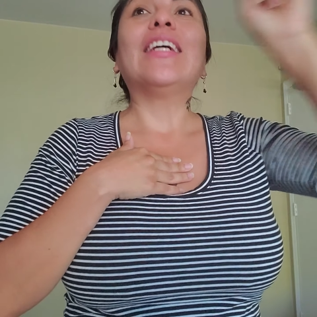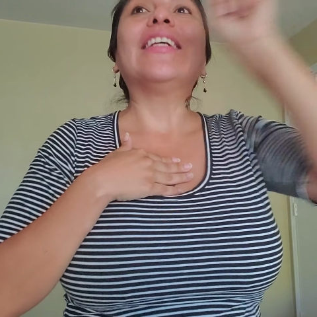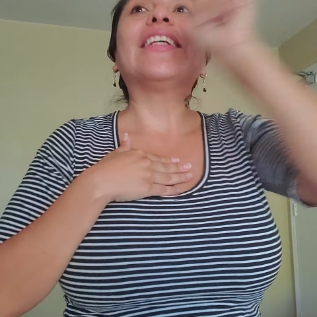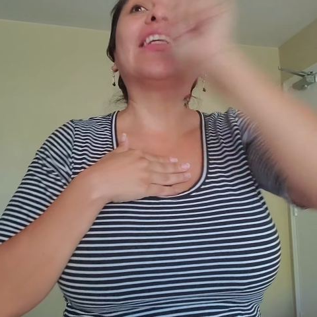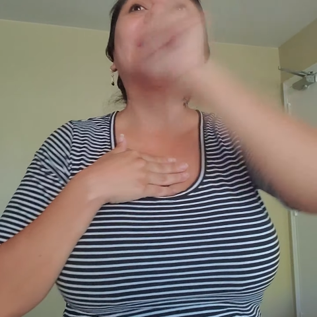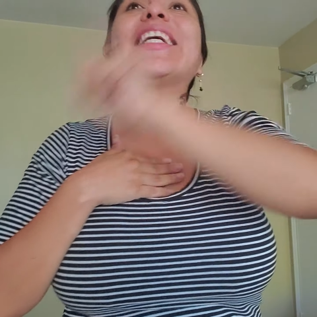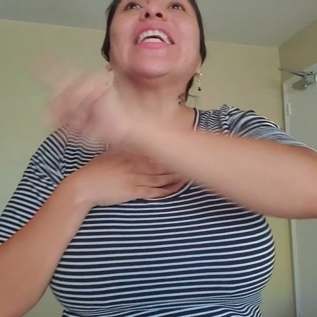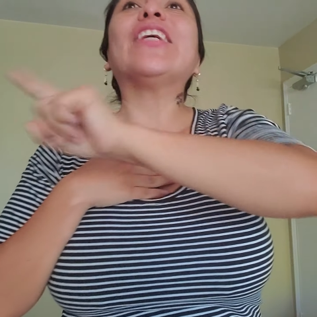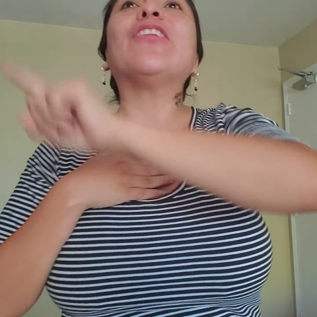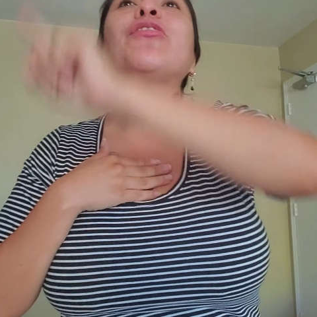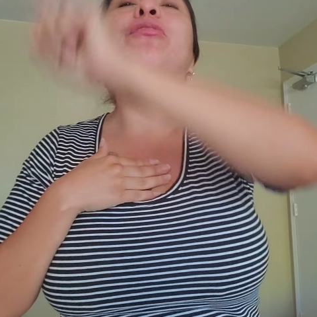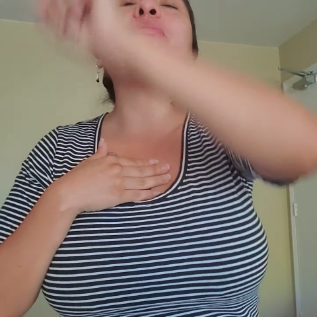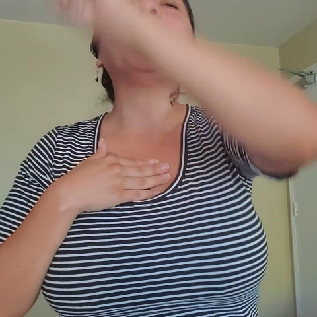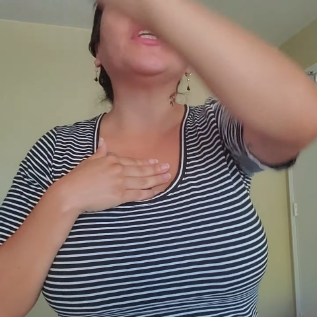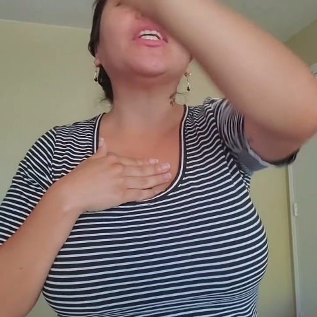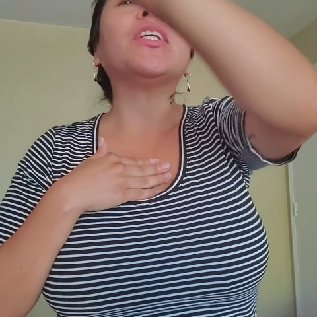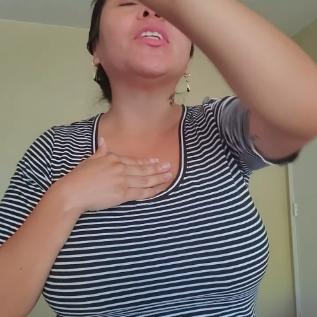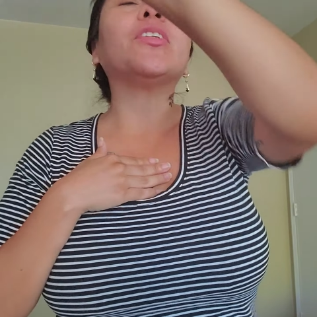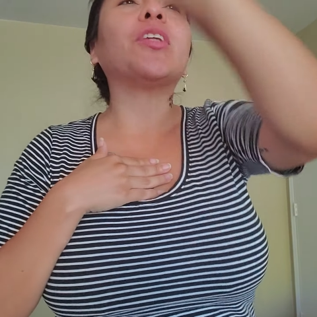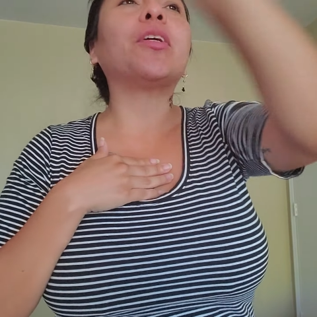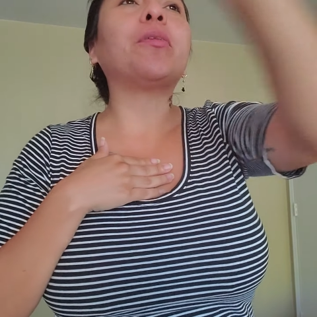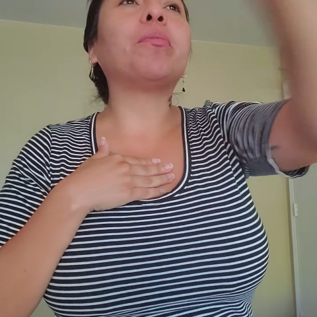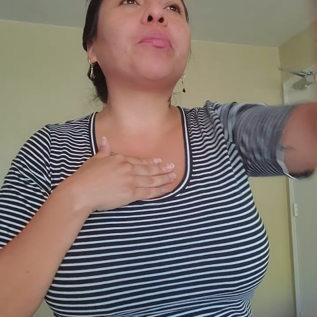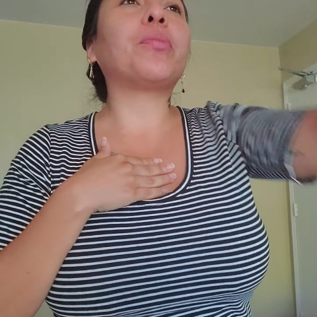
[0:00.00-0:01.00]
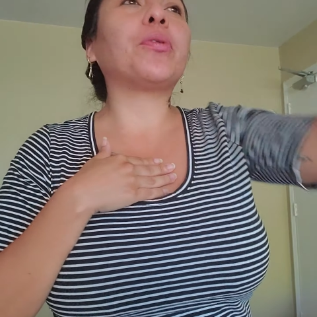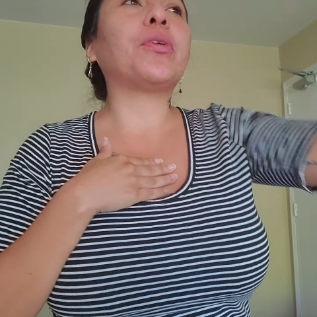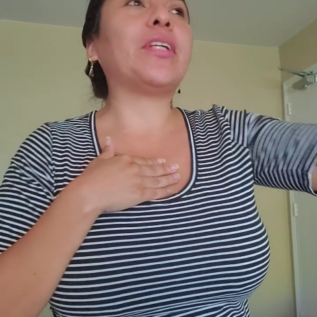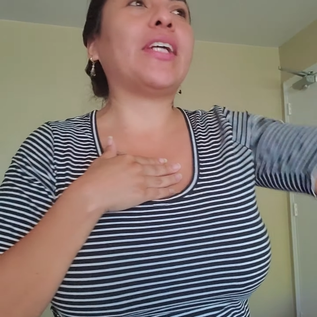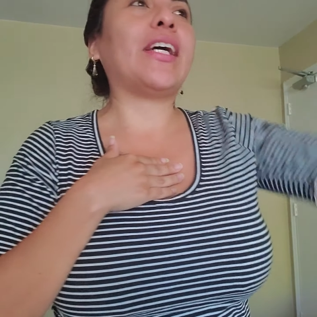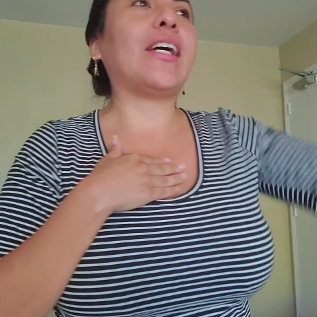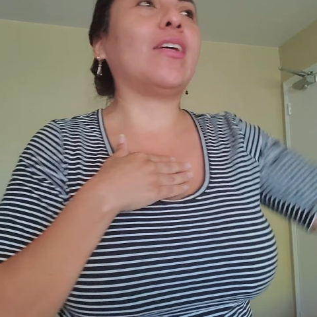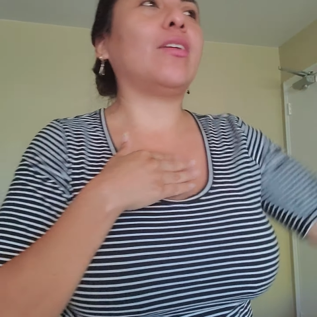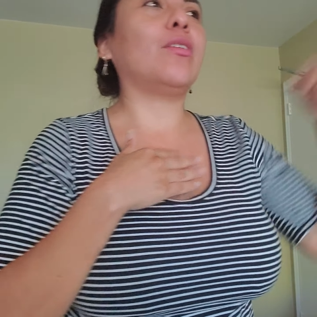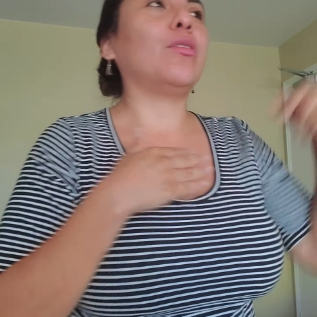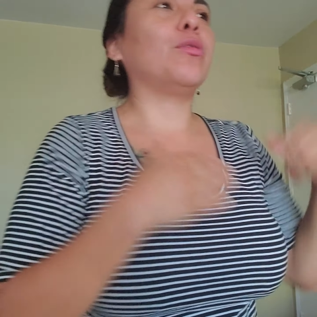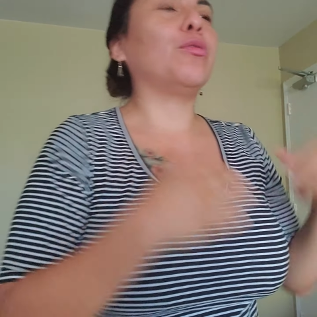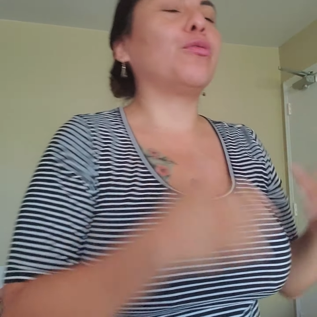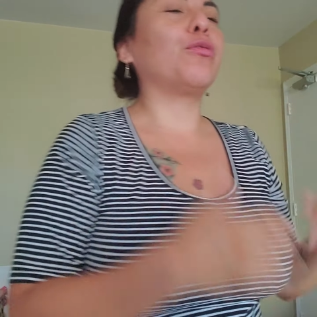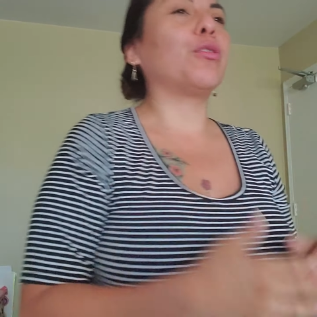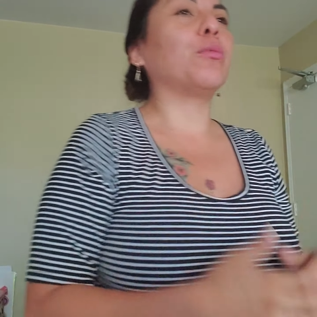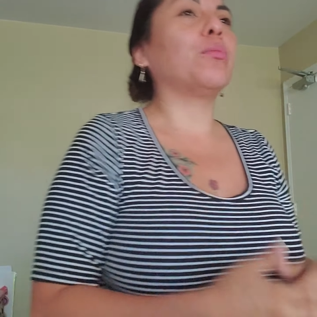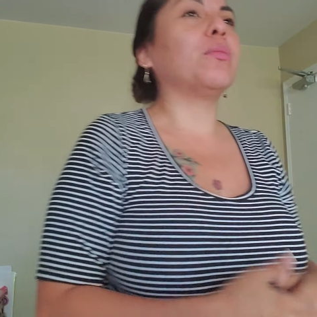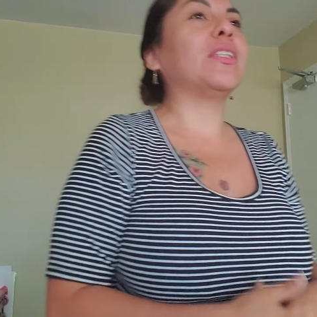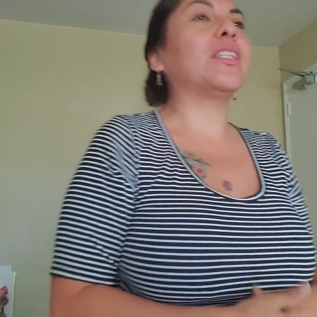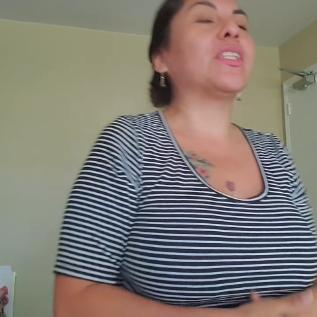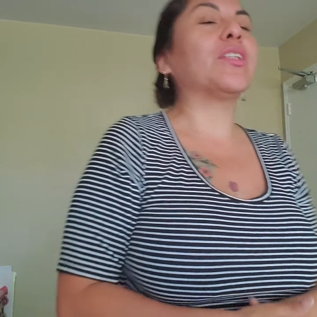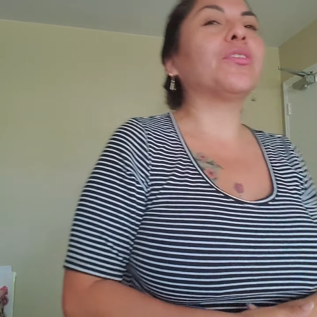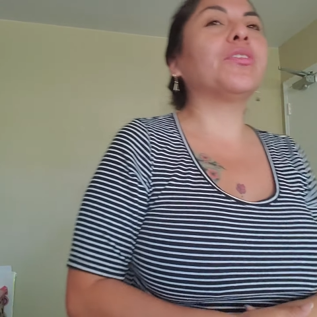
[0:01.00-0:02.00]
Give me a number now
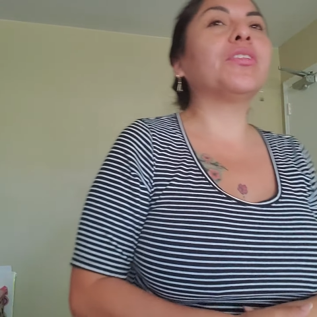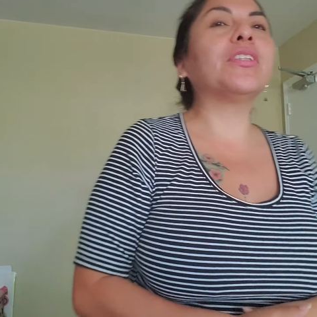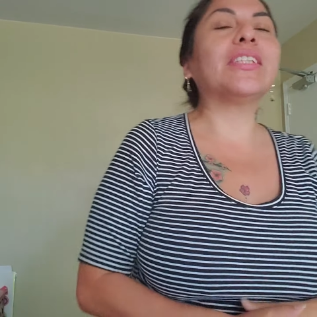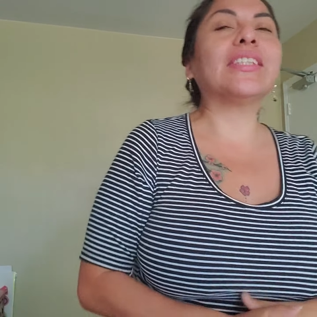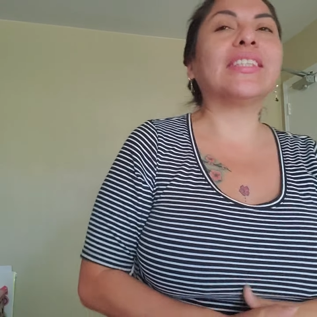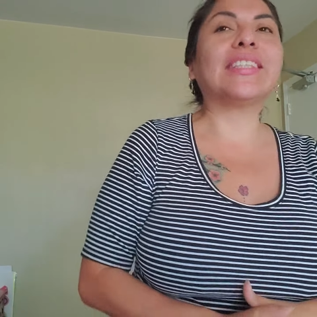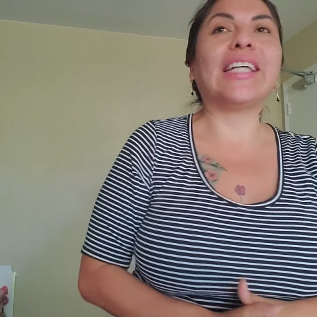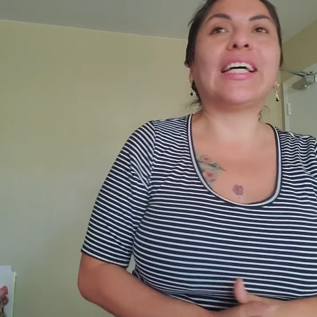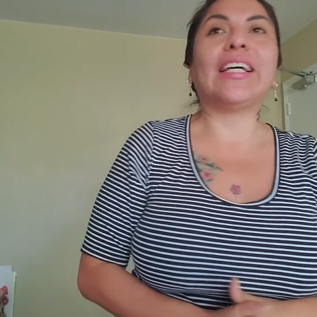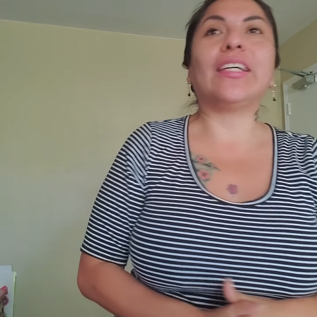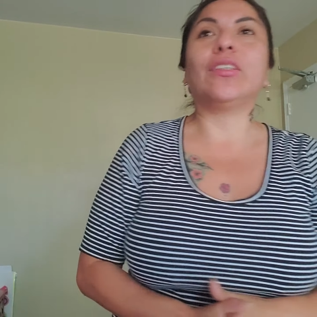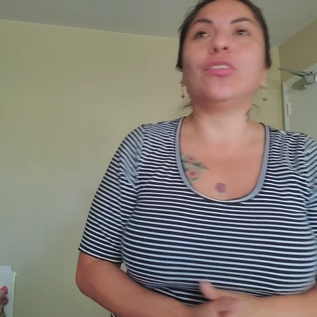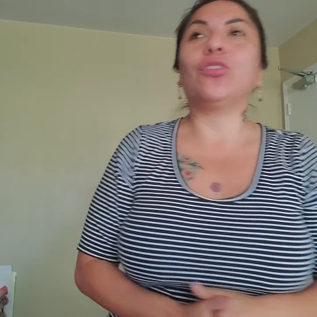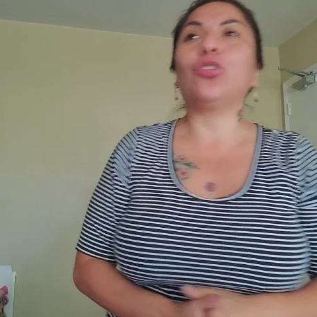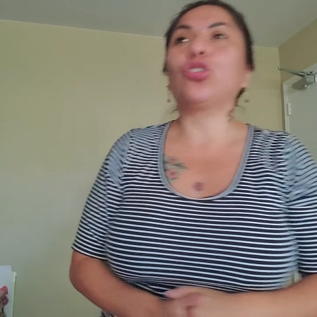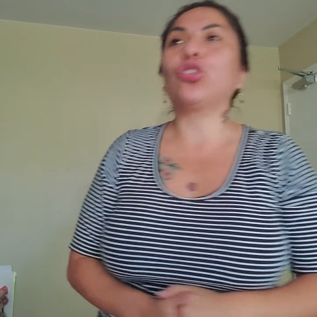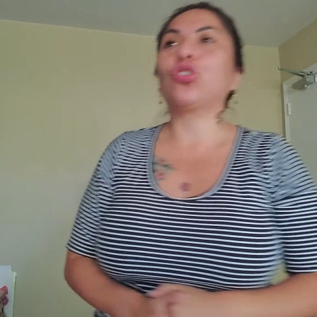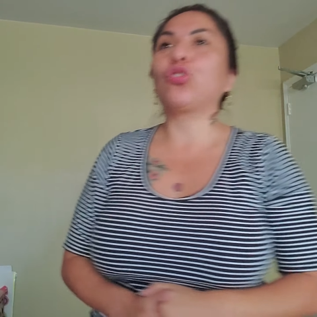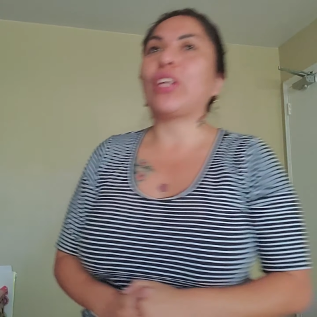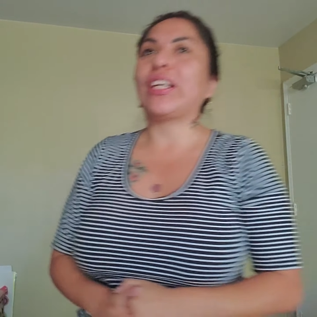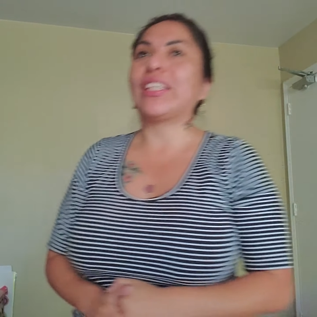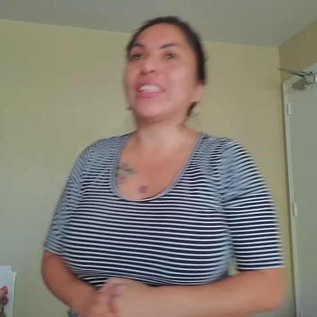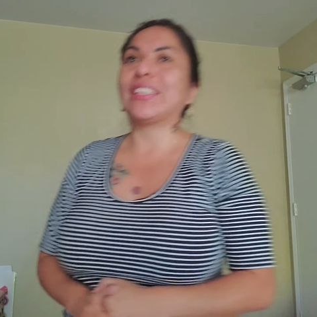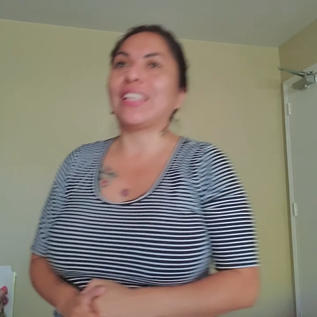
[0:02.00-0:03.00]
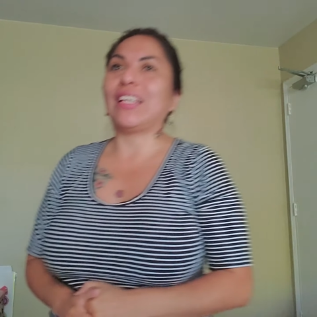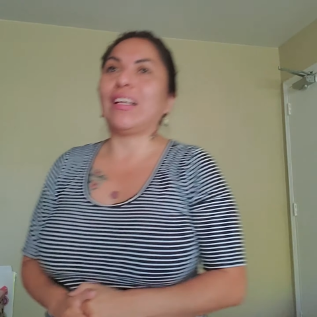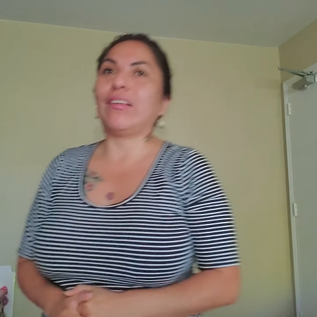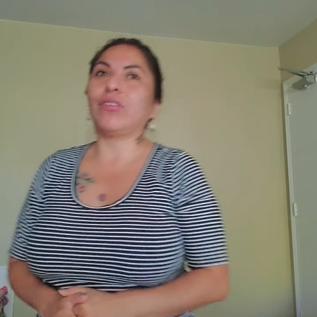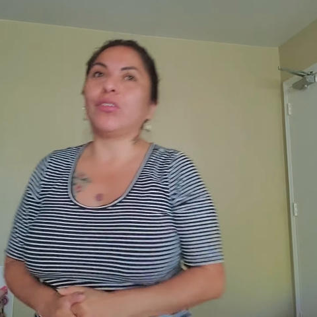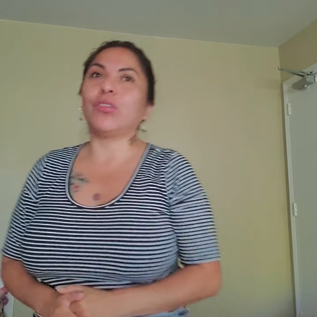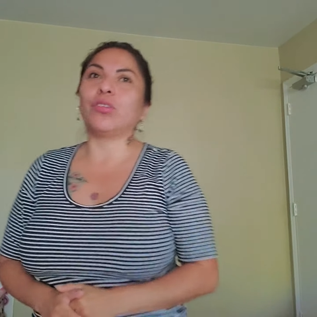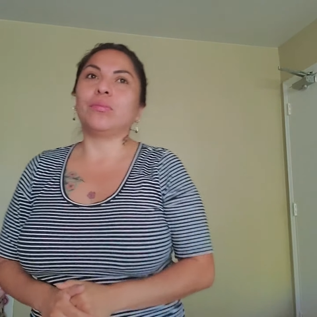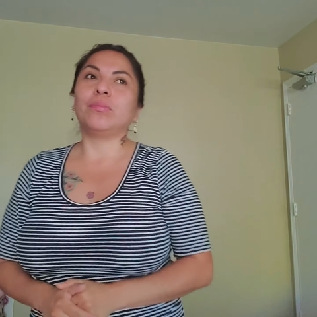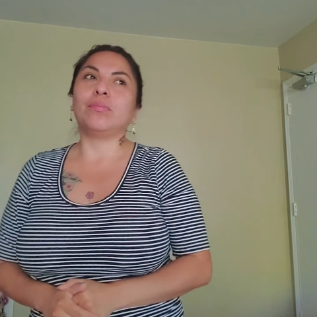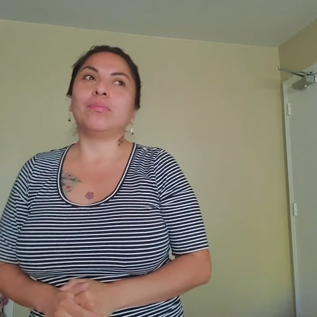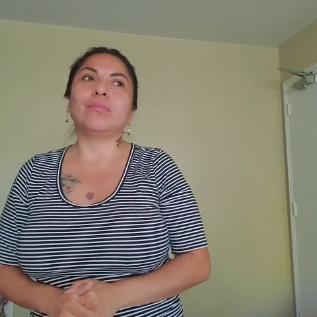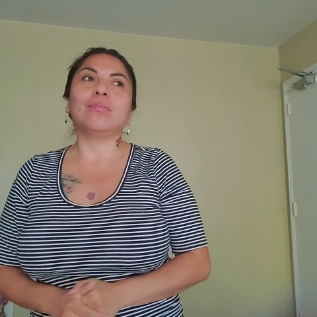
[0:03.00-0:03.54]
from 0 to 10, your stress level.